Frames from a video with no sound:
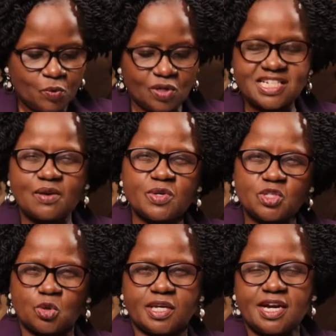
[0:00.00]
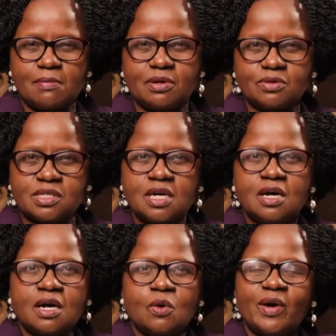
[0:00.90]
What are we talking about?
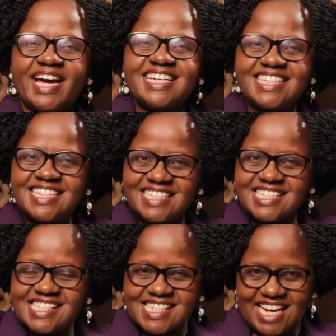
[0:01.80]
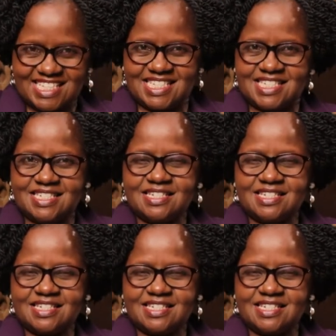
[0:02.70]
Where did it start?